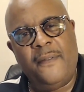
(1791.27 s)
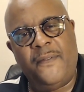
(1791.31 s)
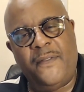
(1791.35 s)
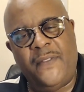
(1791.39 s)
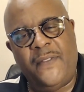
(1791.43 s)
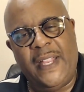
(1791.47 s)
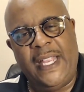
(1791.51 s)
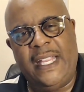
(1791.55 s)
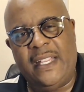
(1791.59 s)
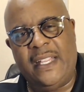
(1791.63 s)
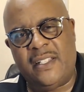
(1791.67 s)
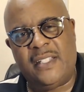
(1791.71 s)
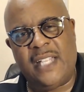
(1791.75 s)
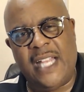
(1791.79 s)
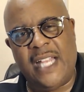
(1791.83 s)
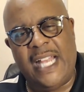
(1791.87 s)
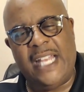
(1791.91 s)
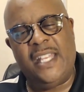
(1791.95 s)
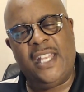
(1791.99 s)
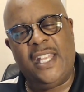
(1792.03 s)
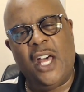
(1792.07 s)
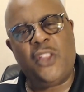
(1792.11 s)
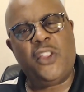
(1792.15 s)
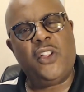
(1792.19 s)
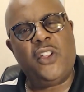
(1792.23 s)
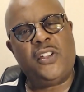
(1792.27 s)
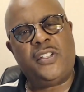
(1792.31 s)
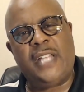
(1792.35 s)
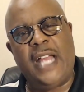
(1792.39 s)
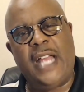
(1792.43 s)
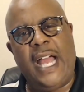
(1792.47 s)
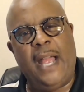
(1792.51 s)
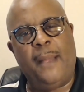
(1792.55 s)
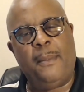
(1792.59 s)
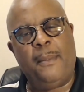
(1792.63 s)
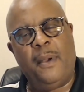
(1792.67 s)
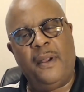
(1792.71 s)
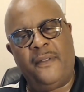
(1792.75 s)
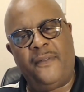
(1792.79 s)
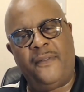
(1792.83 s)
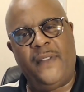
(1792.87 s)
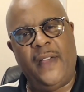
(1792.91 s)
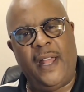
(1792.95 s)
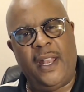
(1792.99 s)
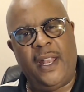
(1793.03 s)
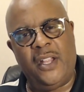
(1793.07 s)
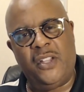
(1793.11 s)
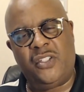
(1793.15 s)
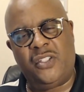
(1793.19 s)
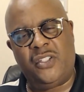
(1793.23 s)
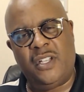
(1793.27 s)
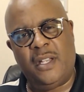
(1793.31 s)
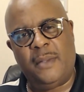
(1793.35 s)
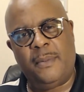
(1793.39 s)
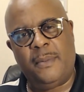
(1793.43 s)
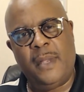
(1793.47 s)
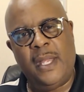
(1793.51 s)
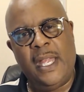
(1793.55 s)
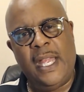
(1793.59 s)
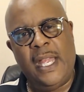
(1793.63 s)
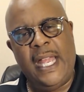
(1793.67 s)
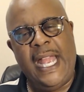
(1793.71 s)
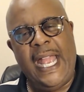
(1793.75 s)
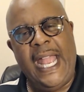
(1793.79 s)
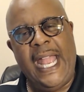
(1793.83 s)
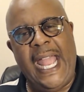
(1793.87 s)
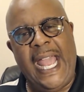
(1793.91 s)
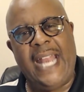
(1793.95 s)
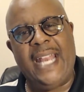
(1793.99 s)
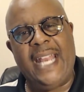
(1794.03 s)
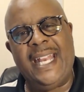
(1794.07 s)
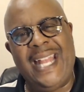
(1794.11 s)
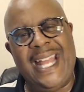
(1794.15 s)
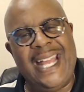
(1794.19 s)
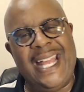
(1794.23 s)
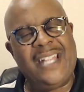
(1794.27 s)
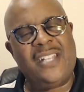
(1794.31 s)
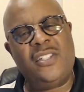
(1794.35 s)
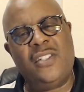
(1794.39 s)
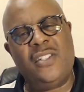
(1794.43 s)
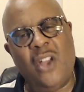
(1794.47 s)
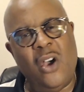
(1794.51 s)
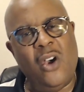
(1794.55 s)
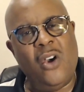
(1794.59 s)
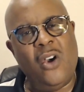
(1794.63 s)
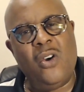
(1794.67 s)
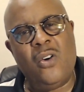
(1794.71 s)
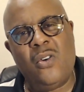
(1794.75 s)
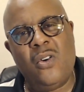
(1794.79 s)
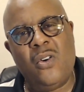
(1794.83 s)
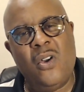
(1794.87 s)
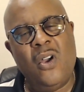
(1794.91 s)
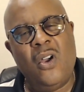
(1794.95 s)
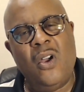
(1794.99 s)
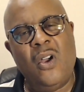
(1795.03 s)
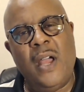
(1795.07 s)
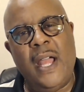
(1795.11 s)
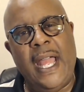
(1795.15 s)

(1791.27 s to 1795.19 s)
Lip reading: feast, another time of fellowship. Haman has no